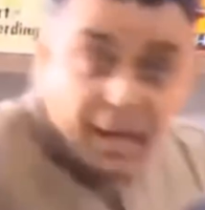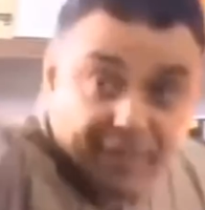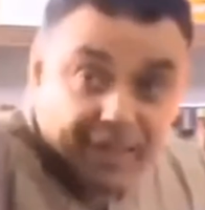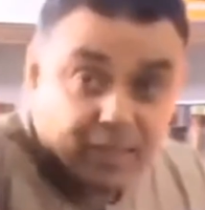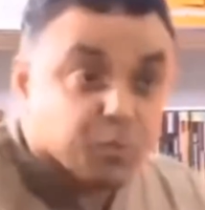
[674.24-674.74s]

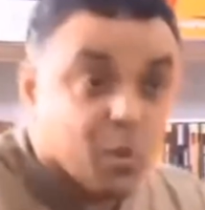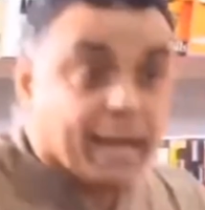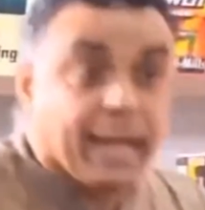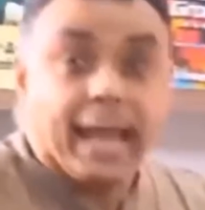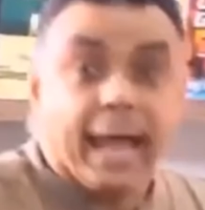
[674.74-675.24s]
verse 1
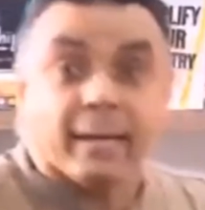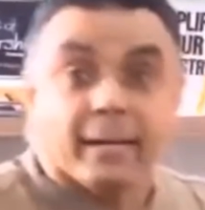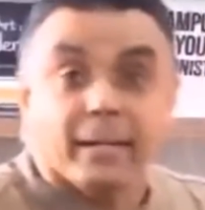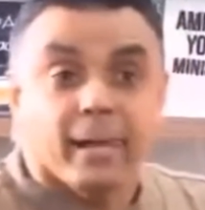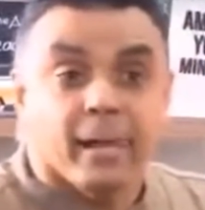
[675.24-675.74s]
again.
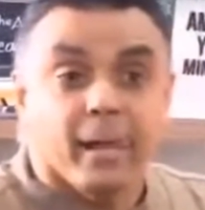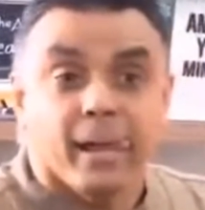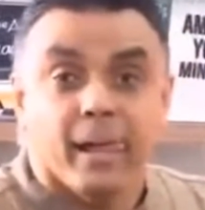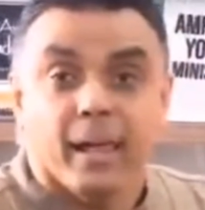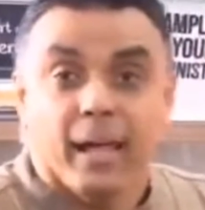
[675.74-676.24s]

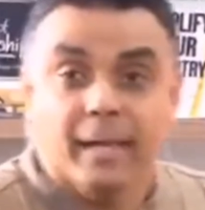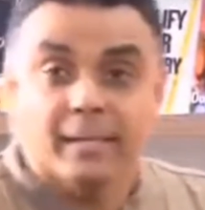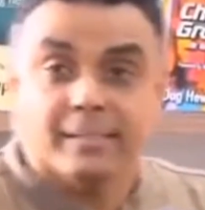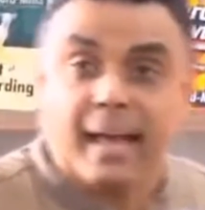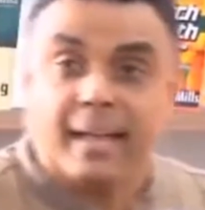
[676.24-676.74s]
He
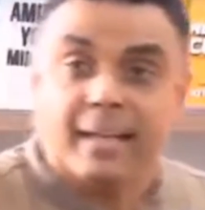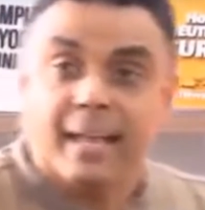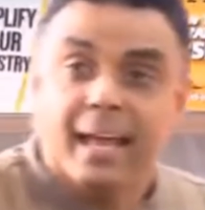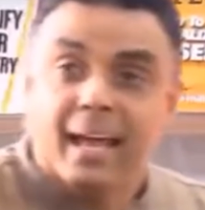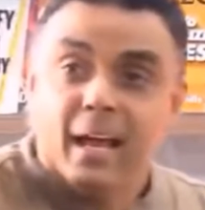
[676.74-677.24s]
said,
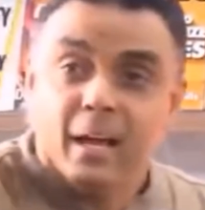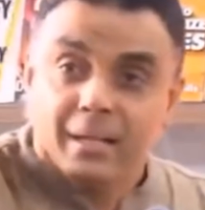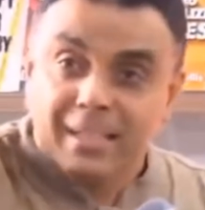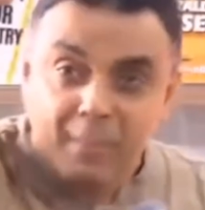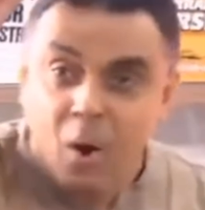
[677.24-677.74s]

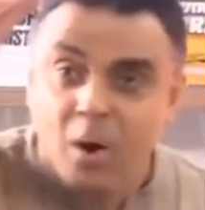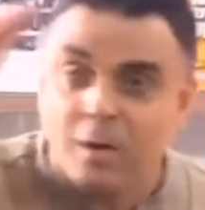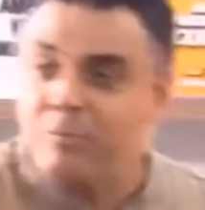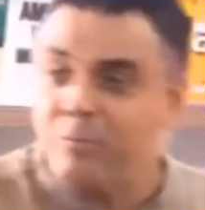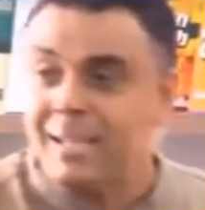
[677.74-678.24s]
come on,
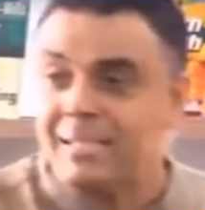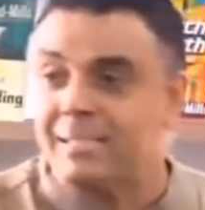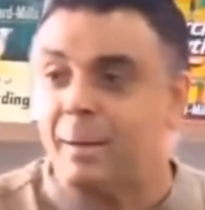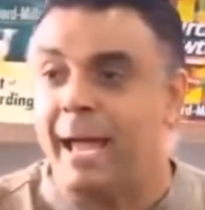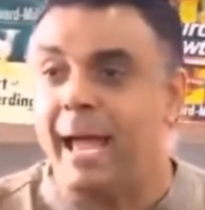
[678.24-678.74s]

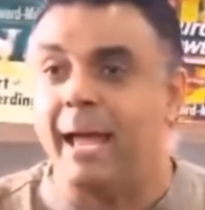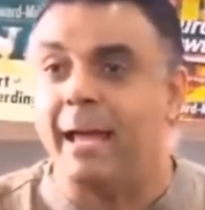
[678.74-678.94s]
faster, man.